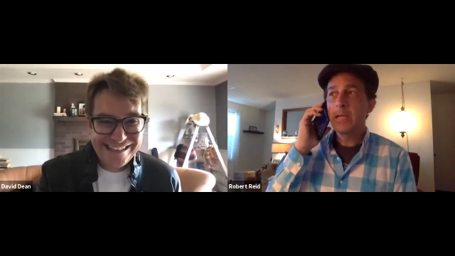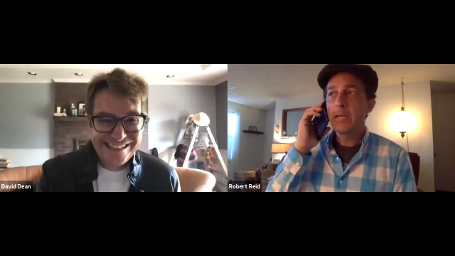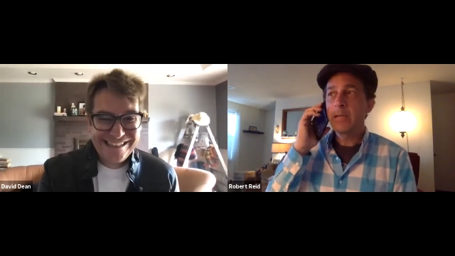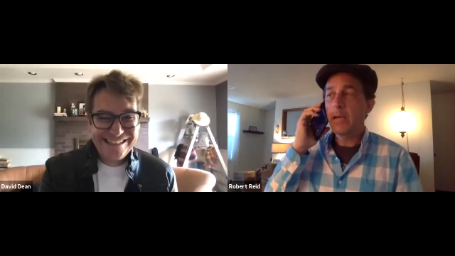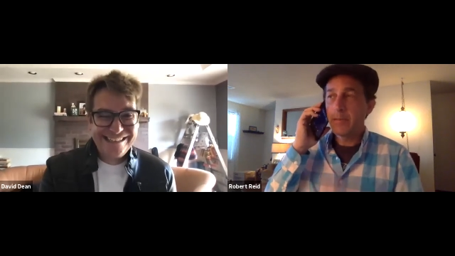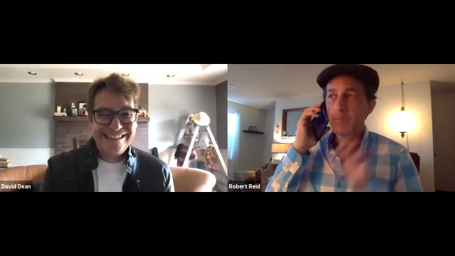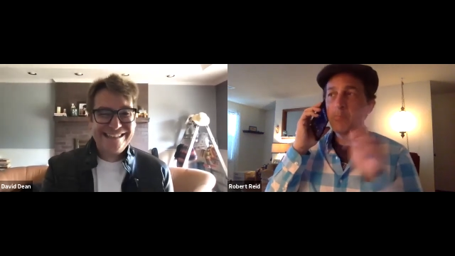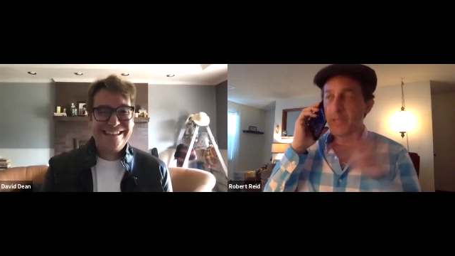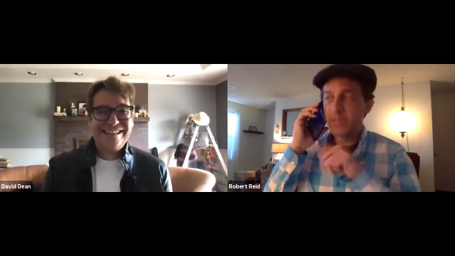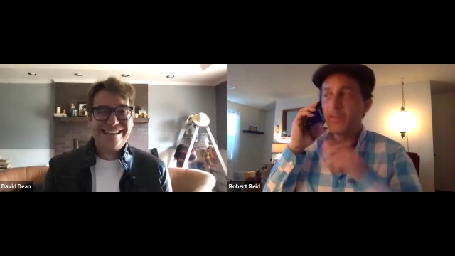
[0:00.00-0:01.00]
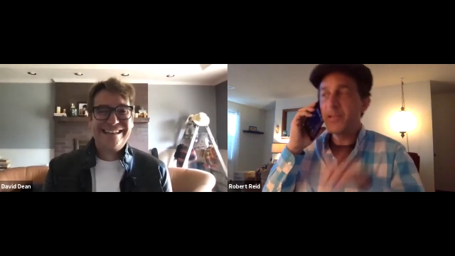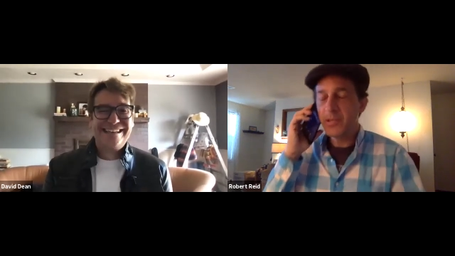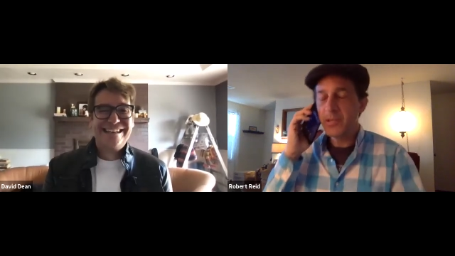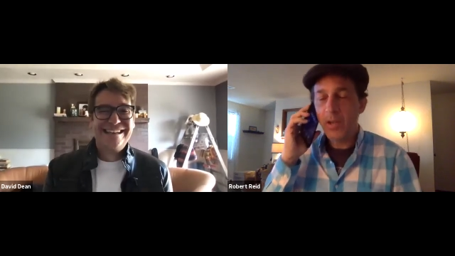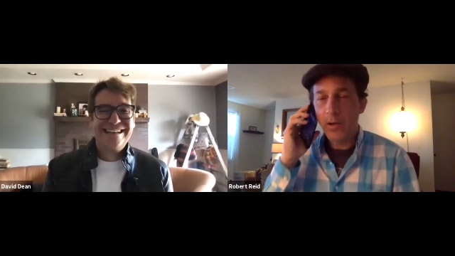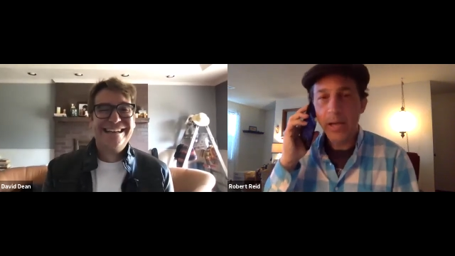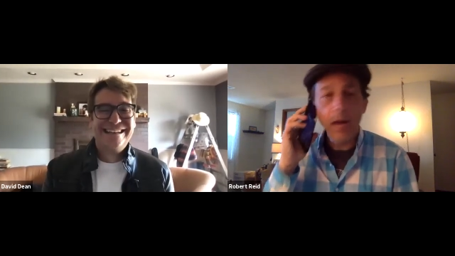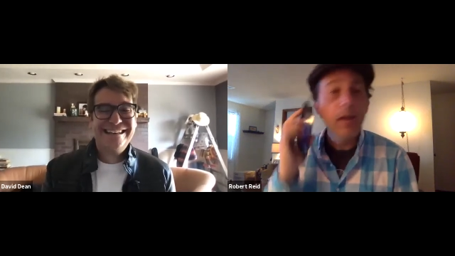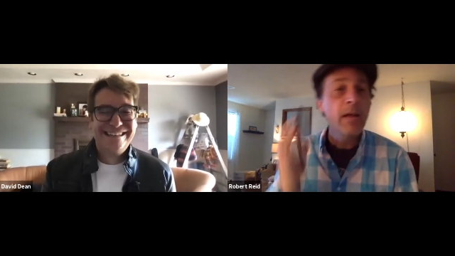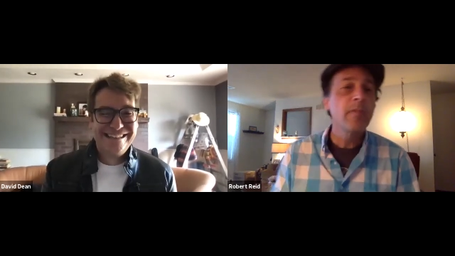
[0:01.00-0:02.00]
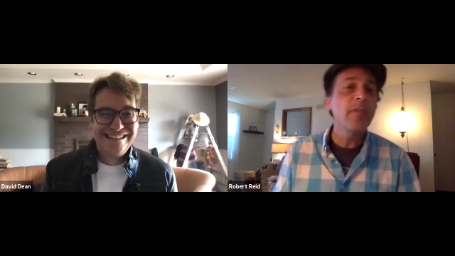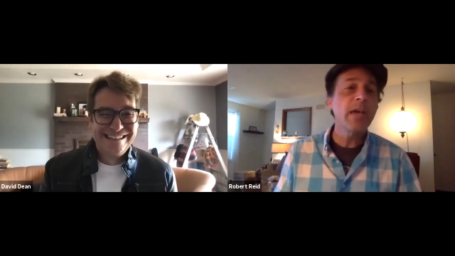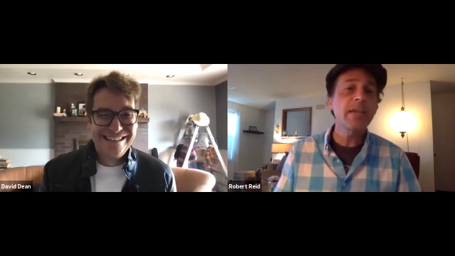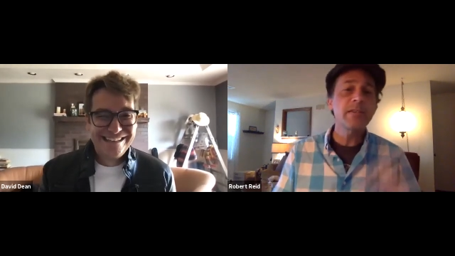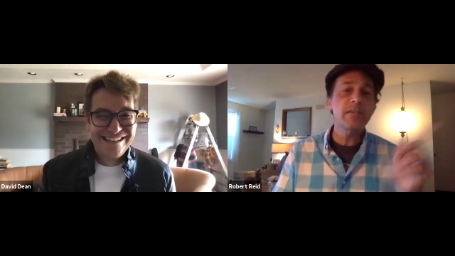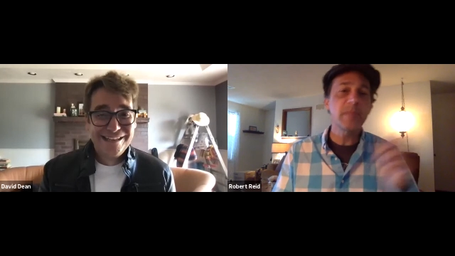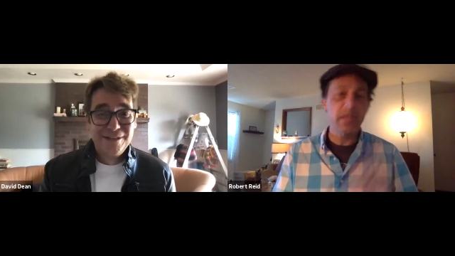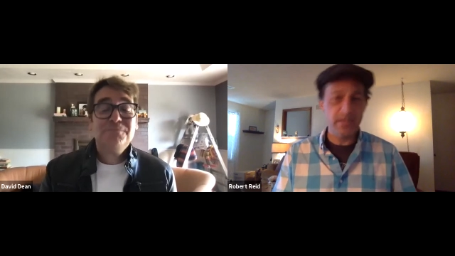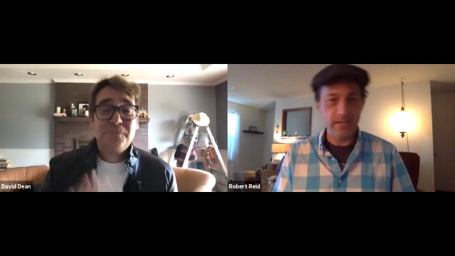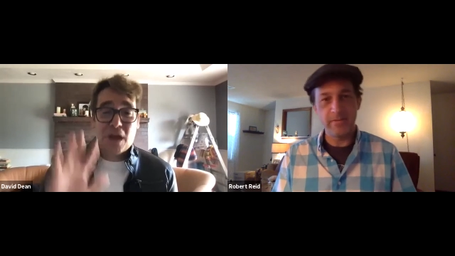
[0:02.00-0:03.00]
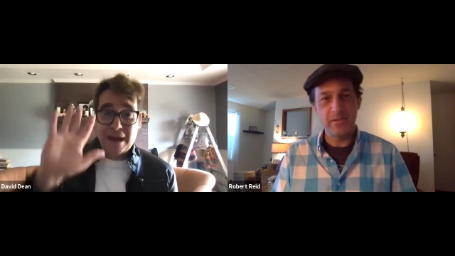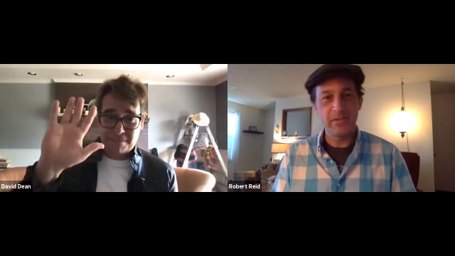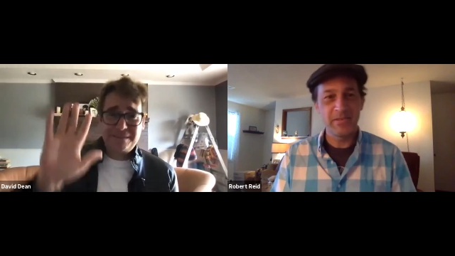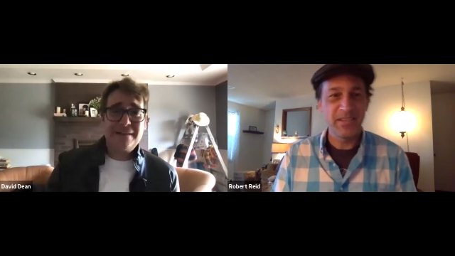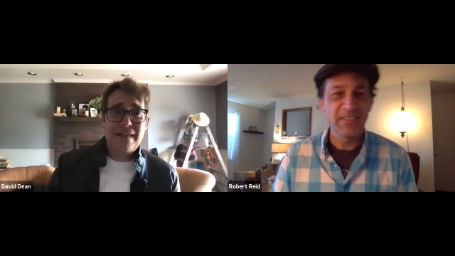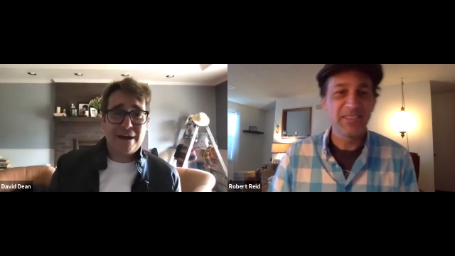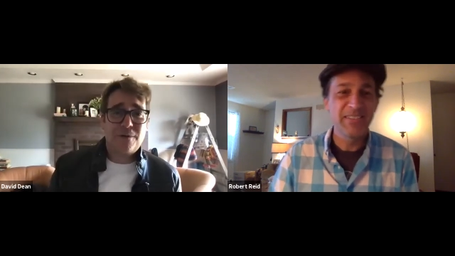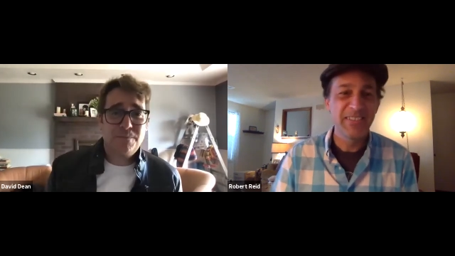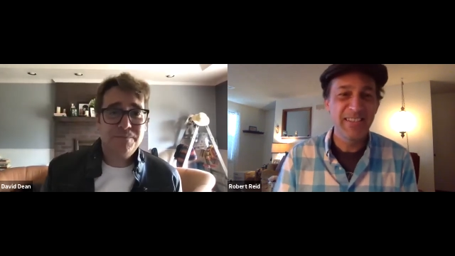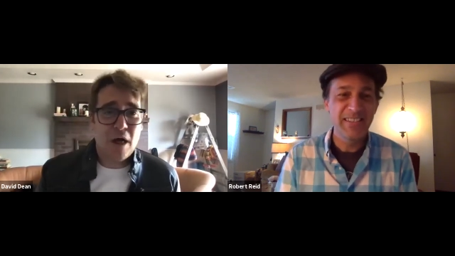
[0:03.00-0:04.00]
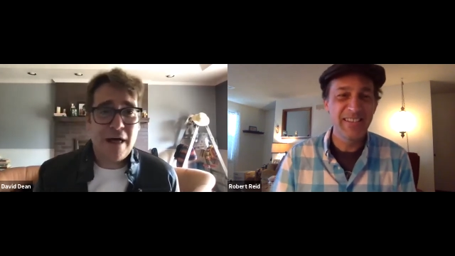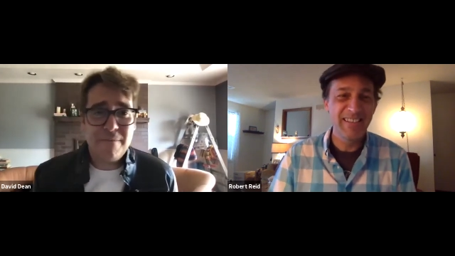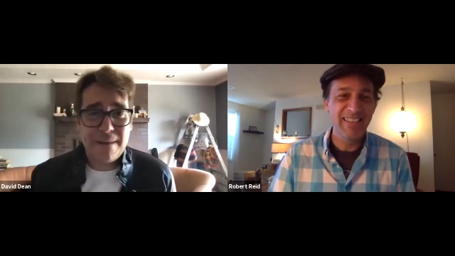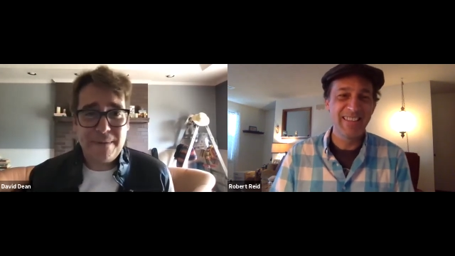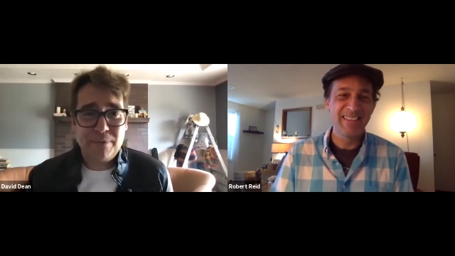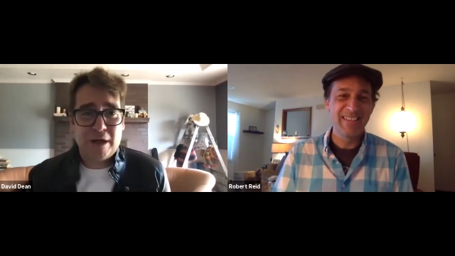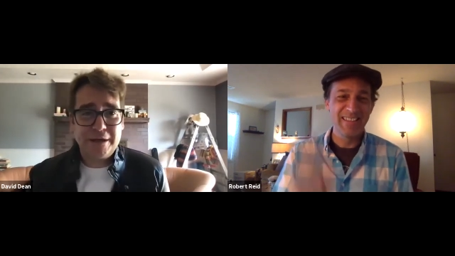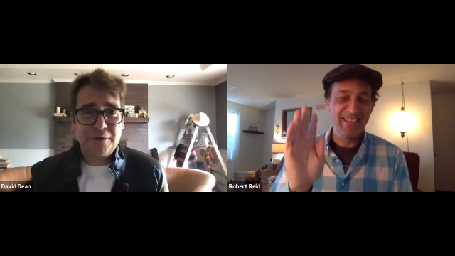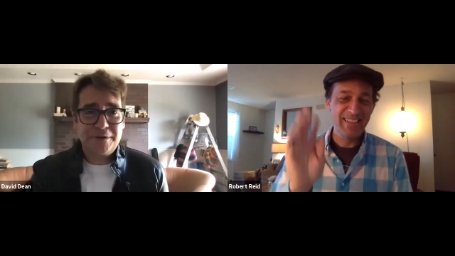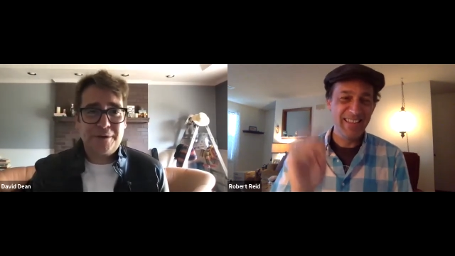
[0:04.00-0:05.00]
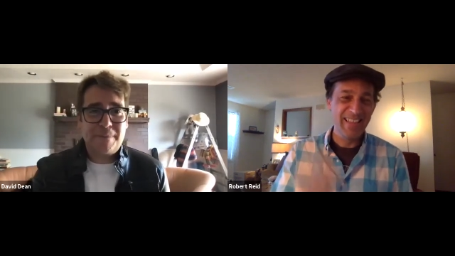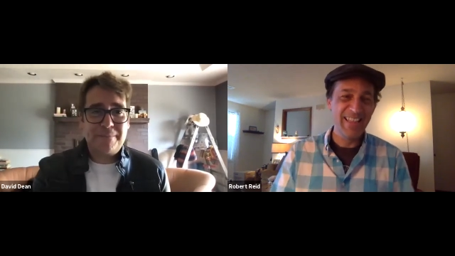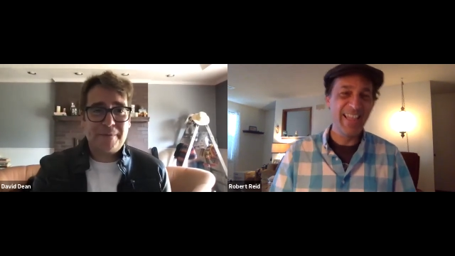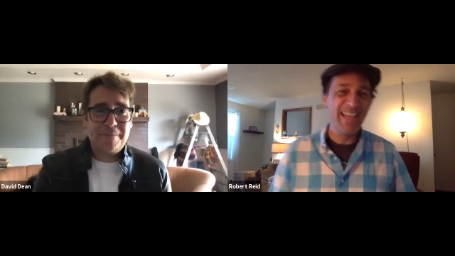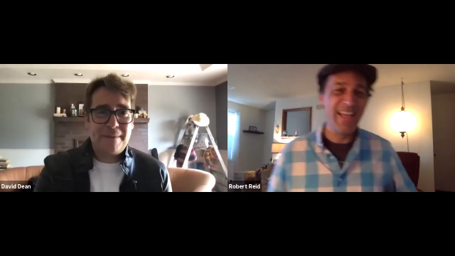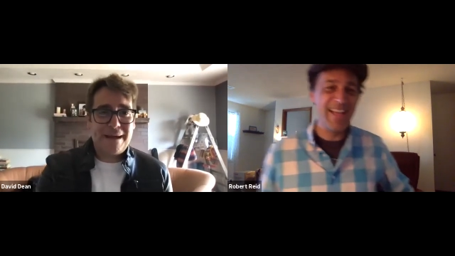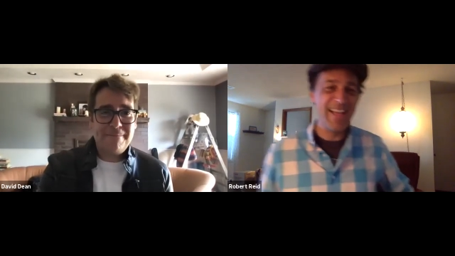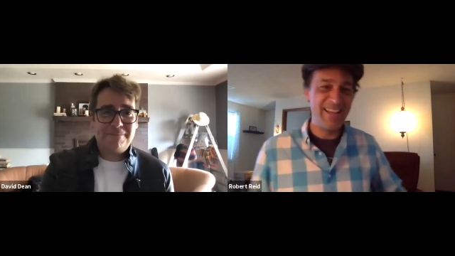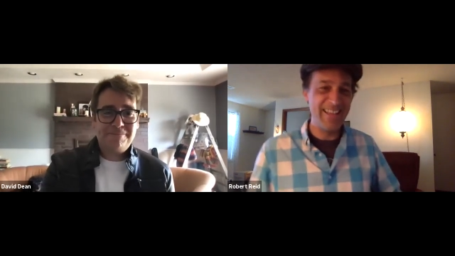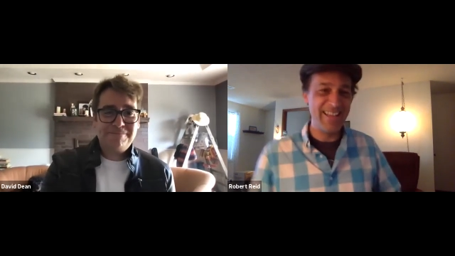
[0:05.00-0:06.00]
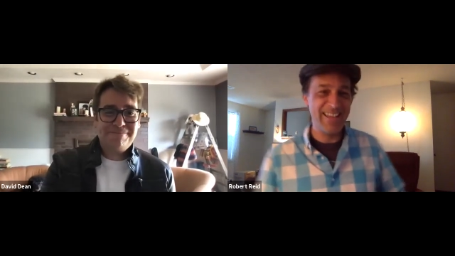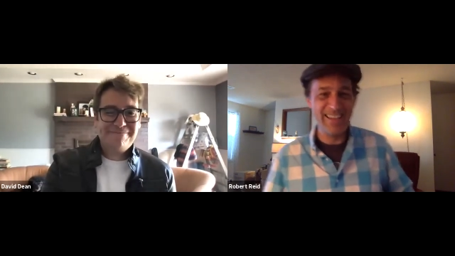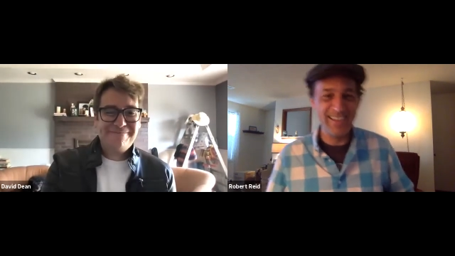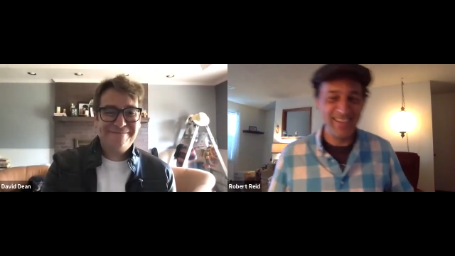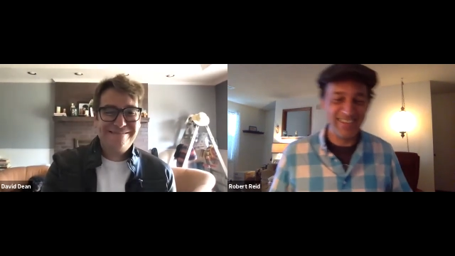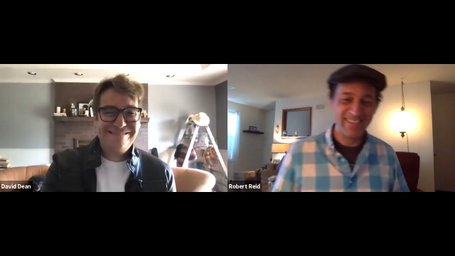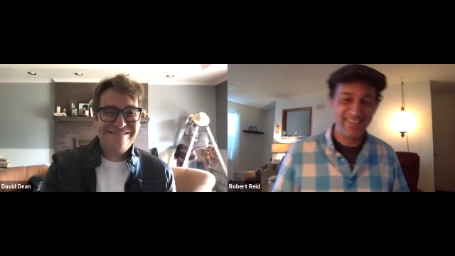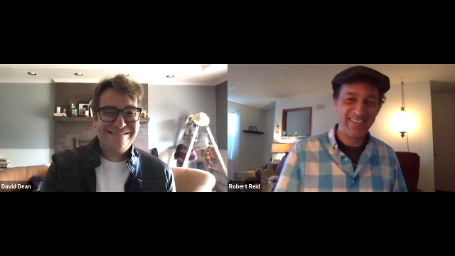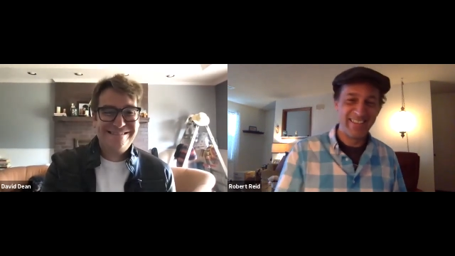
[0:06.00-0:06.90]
Speaker 1: yeah, we're just finishing the call now. Thank you so much, David.
Speaker 2: Yeah, see you later. I'll have my people call you your people. Bye bye.